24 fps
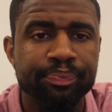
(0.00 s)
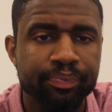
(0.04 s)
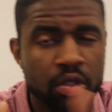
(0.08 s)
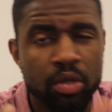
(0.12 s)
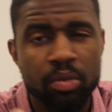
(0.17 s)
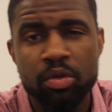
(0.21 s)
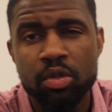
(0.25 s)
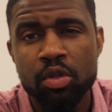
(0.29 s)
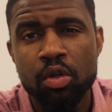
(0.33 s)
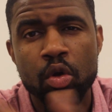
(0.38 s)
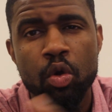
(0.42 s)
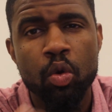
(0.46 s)
So
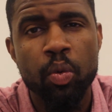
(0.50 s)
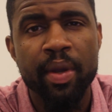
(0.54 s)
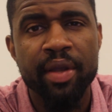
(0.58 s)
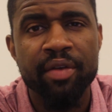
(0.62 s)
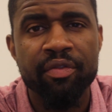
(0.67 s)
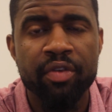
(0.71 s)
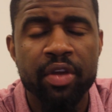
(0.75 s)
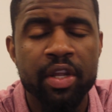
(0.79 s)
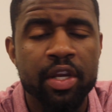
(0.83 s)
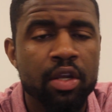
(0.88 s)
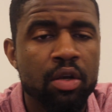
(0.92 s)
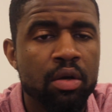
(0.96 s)
it was a little
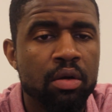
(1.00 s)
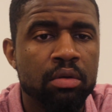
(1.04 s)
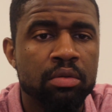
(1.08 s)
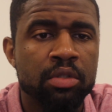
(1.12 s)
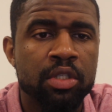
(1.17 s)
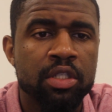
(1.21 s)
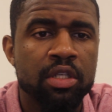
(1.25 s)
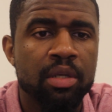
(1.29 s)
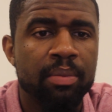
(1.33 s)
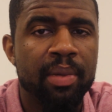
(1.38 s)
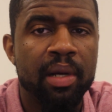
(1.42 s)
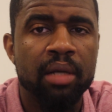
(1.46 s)
quick video
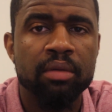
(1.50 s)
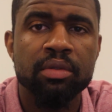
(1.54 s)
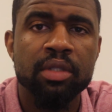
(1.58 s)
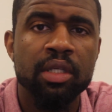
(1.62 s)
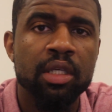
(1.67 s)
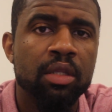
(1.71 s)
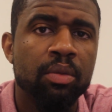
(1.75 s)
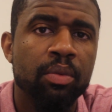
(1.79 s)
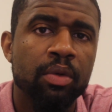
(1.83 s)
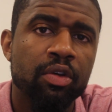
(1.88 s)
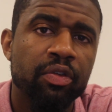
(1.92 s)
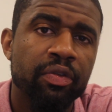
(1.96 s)
just about
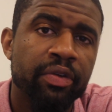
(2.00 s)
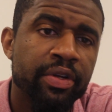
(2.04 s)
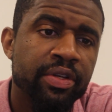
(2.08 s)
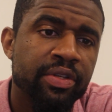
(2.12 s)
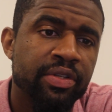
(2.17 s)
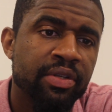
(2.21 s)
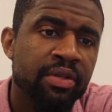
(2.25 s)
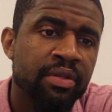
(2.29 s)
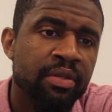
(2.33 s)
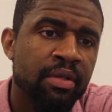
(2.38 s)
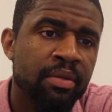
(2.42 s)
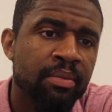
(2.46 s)
dealing with
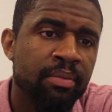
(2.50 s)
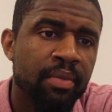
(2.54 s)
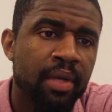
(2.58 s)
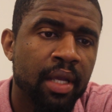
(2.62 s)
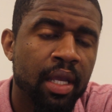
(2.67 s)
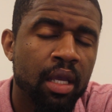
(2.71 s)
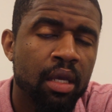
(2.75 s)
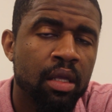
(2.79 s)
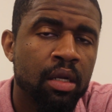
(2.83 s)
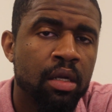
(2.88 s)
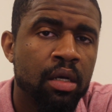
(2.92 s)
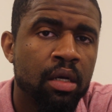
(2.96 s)
criticism,
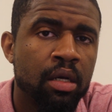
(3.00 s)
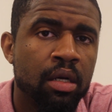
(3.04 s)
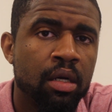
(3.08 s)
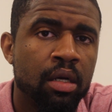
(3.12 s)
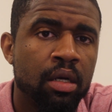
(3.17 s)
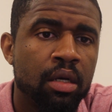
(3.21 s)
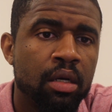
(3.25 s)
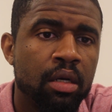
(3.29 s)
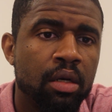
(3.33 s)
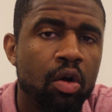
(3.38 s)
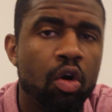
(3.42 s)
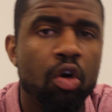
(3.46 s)
and
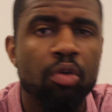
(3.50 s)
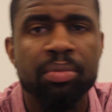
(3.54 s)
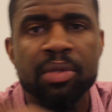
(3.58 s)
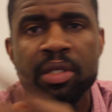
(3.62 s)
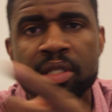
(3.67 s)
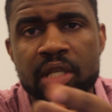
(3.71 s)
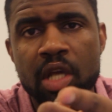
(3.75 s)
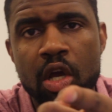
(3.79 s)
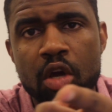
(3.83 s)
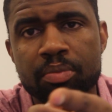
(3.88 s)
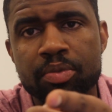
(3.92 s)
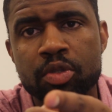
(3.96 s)
hope
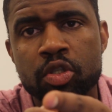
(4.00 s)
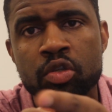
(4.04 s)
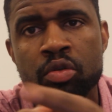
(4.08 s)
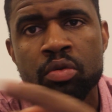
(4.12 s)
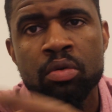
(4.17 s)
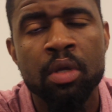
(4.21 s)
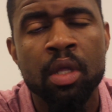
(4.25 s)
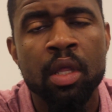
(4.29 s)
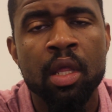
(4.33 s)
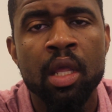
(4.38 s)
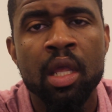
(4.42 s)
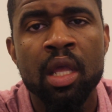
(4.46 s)
this helped
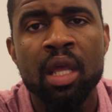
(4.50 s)
you.